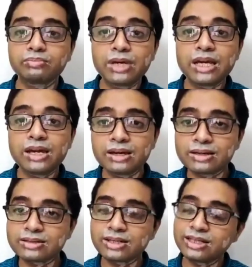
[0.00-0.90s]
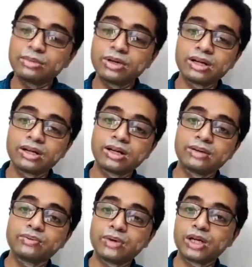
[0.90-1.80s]
B is nothing but
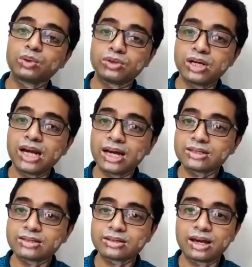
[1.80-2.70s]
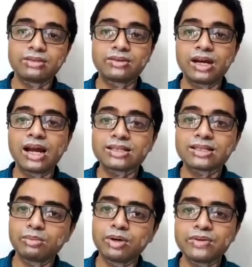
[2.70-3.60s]
1 to 3 lakhs, and 3 lakhs and
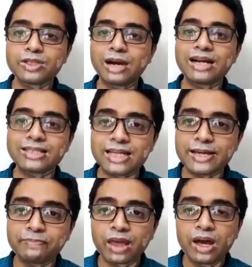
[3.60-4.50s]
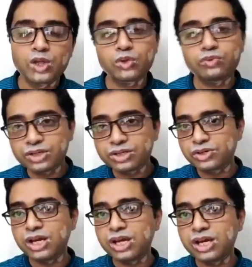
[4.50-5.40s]
above is band C. So first
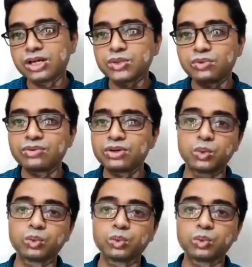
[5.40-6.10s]
3 years, where were you?